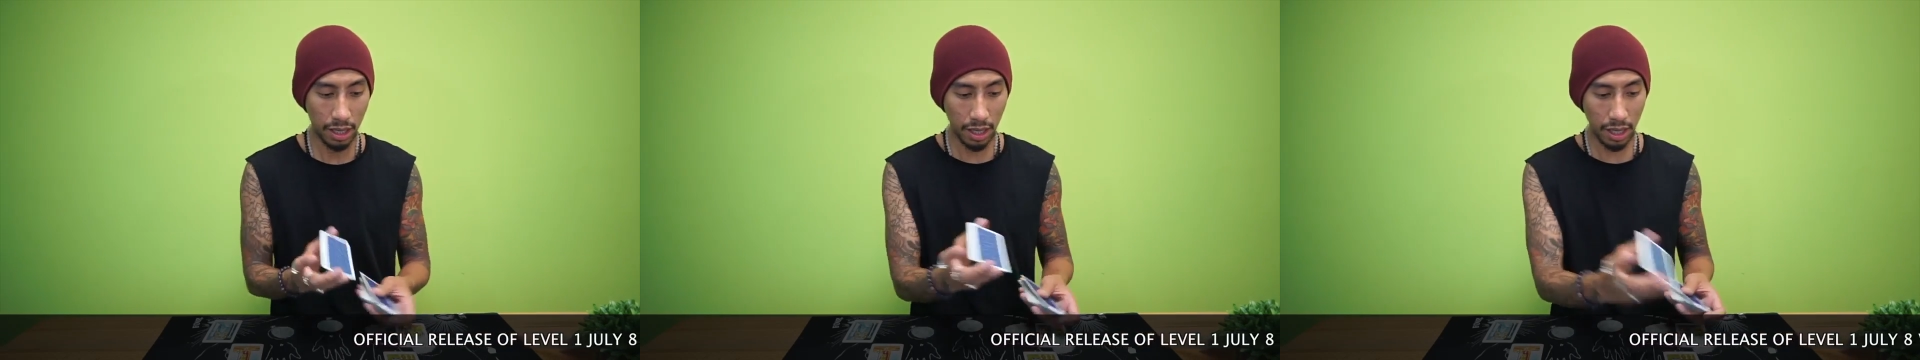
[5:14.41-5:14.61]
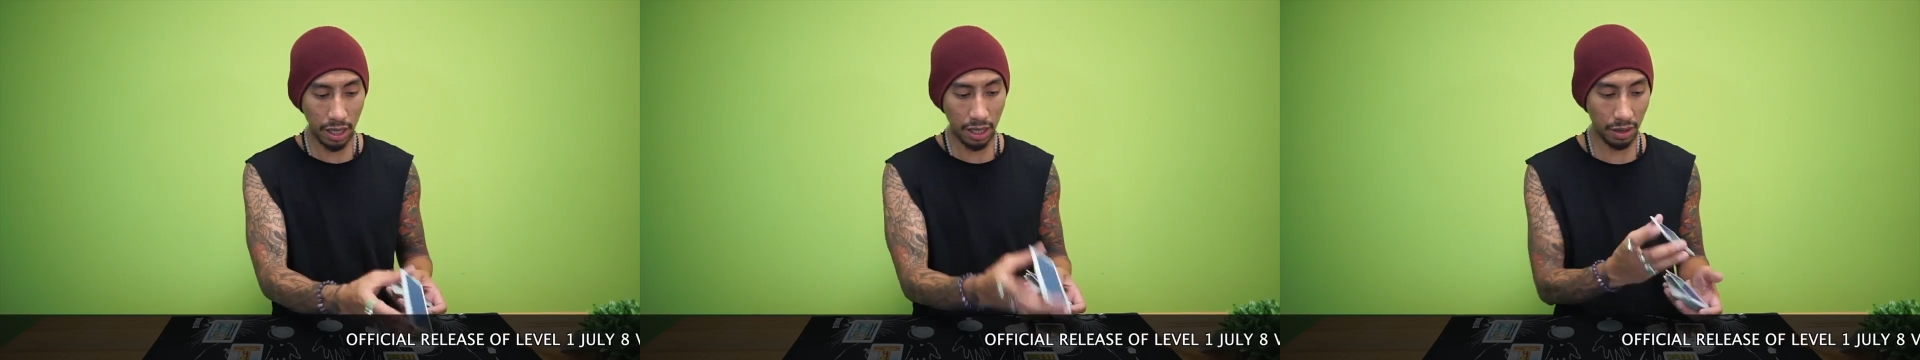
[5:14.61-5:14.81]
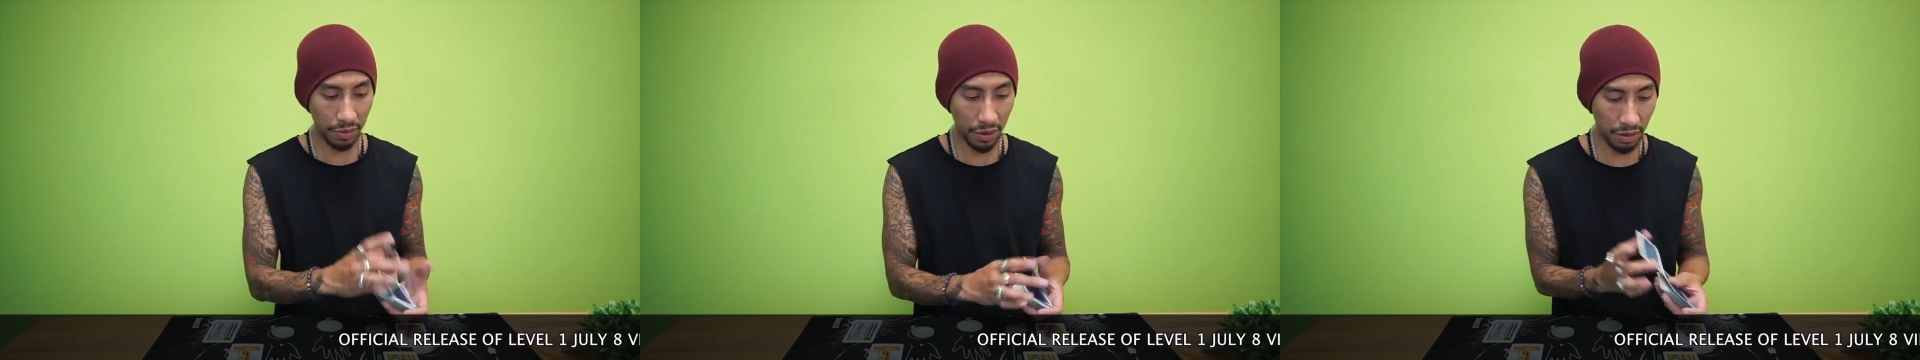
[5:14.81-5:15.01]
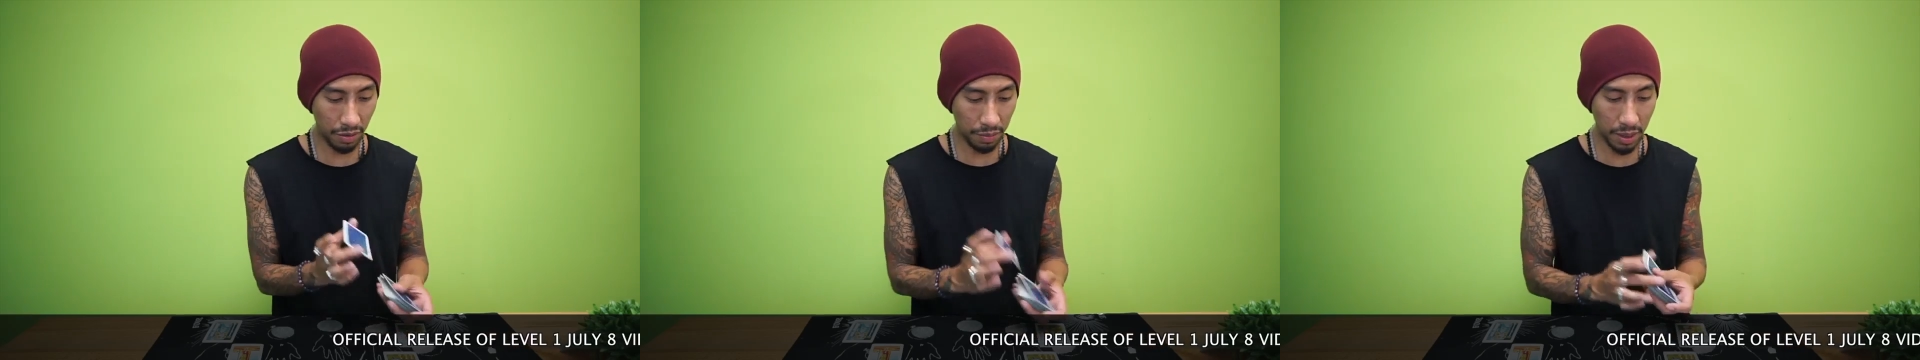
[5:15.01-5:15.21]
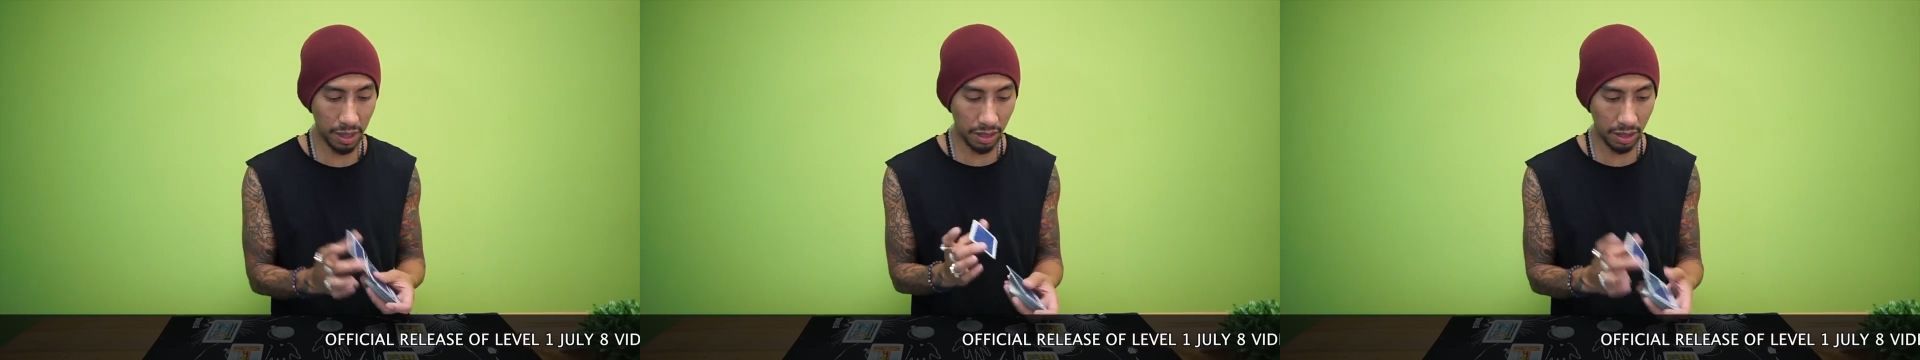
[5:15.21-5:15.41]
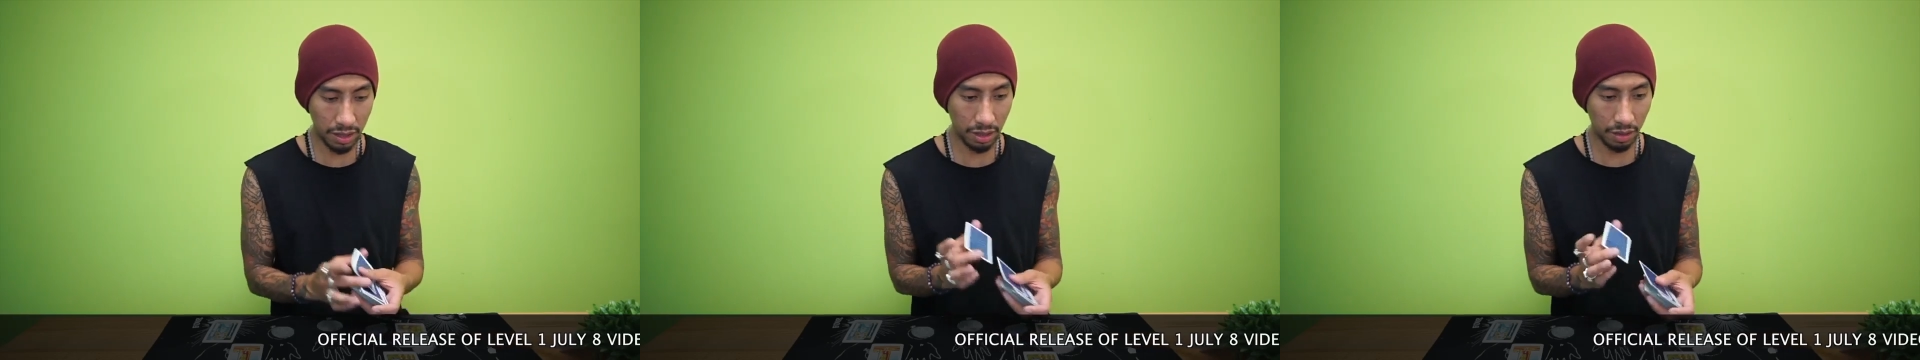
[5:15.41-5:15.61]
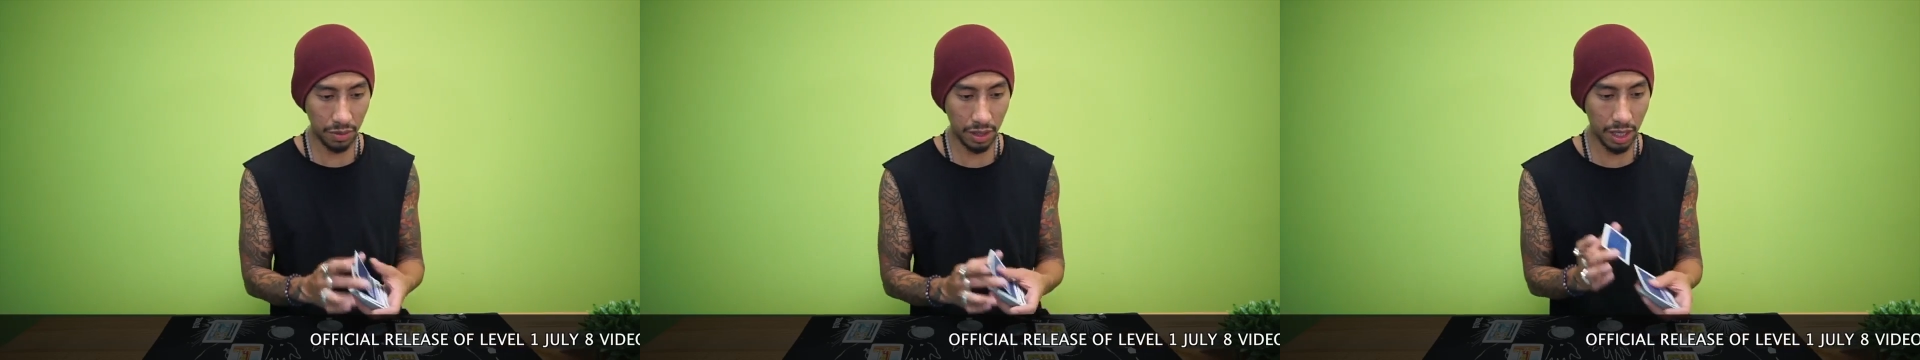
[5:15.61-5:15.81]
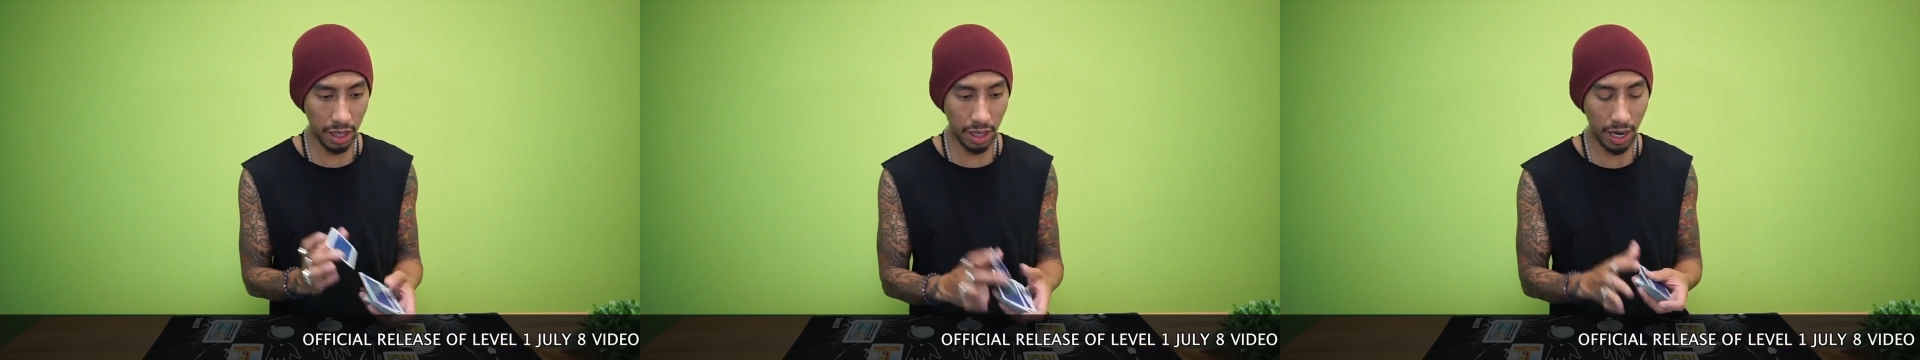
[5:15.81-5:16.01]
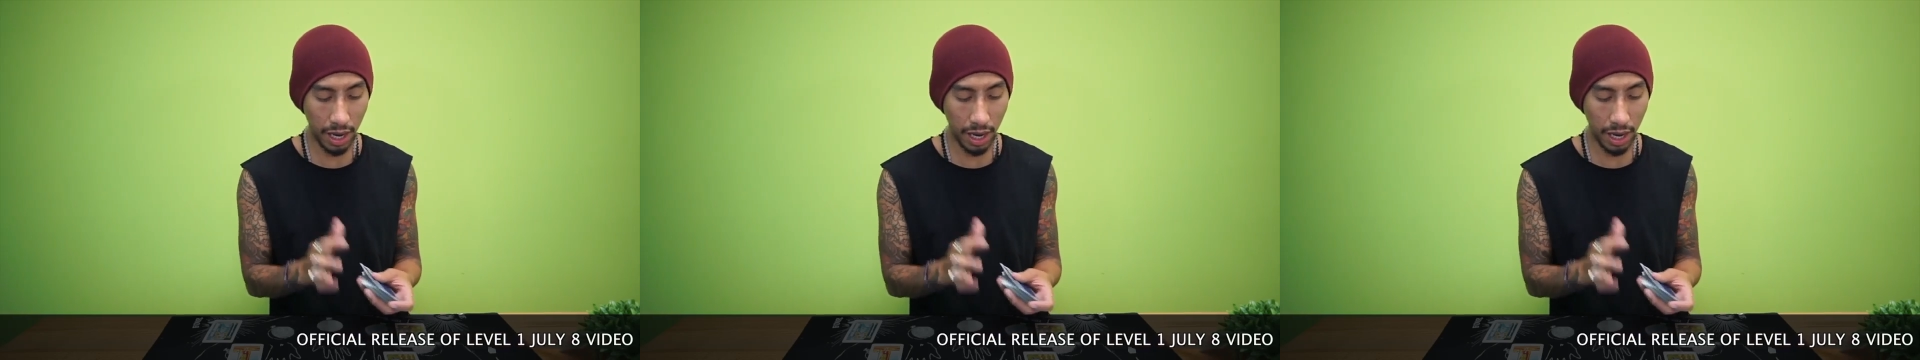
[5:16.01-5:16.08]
and the Five of Pentacles over here